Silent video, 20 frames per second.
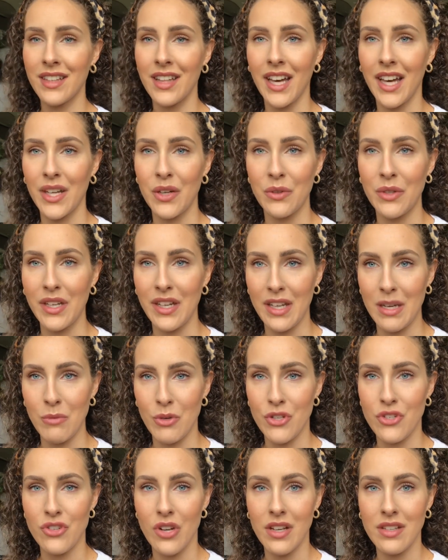I don't need any
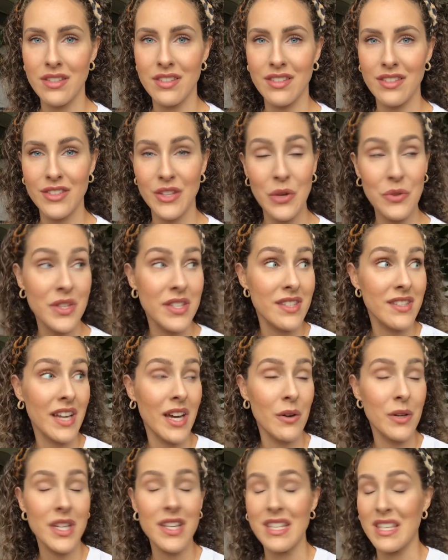more stress. So this is
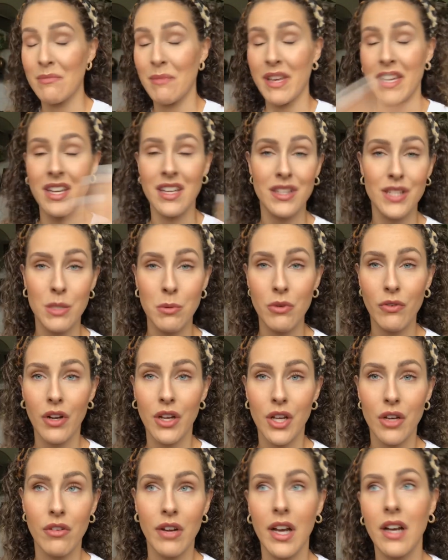how it is. My kid's gonna be
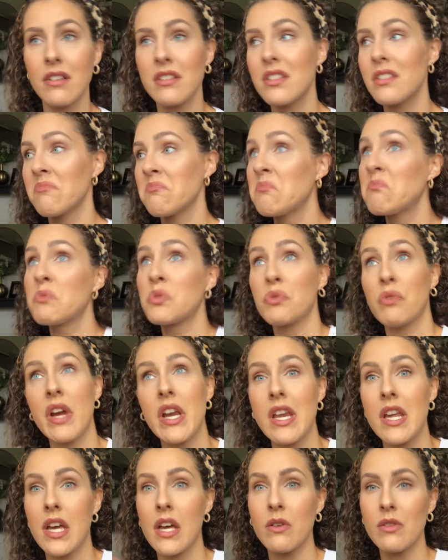running around. It's
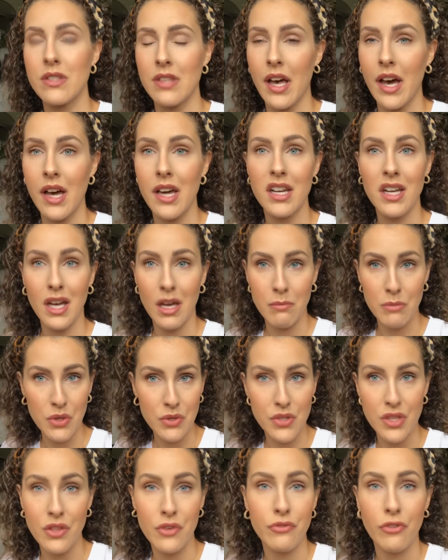raining outside. I'm
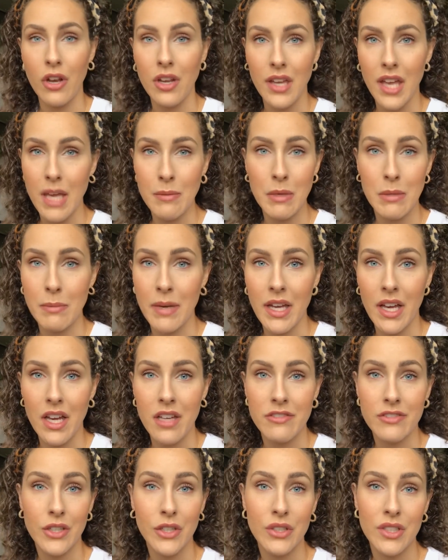using the front cam on my
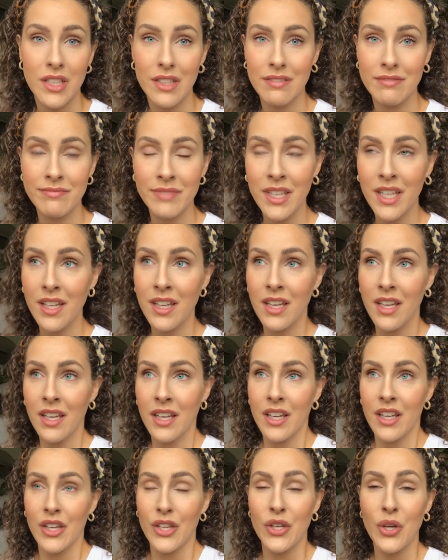iPhone, and
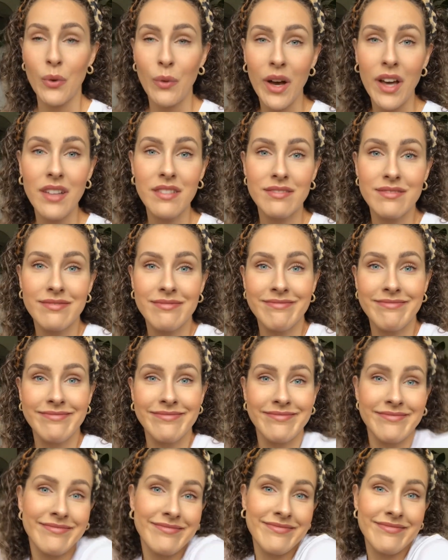you know what?
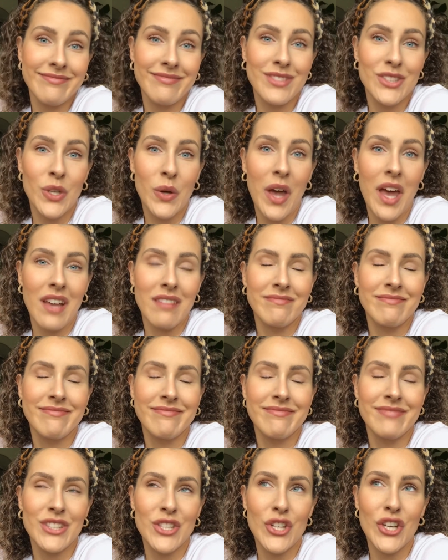It's okay.
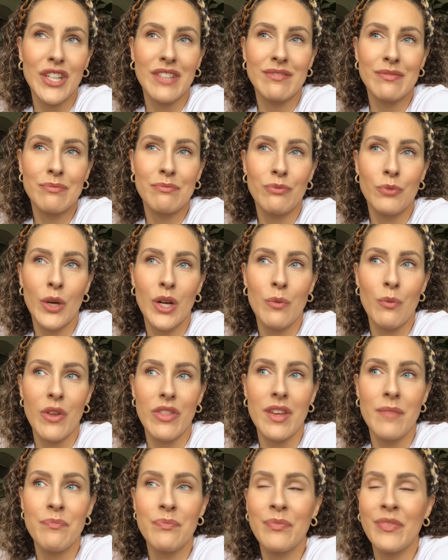It's good. I'm working with
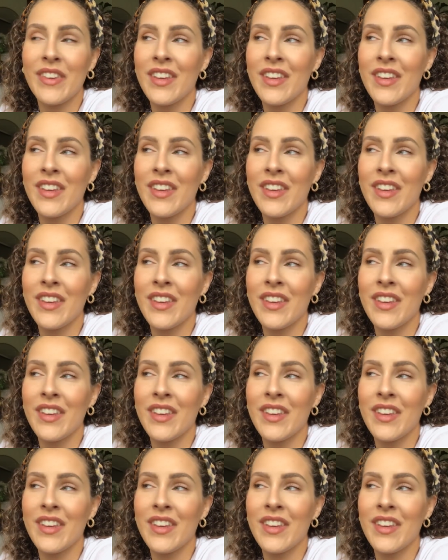it.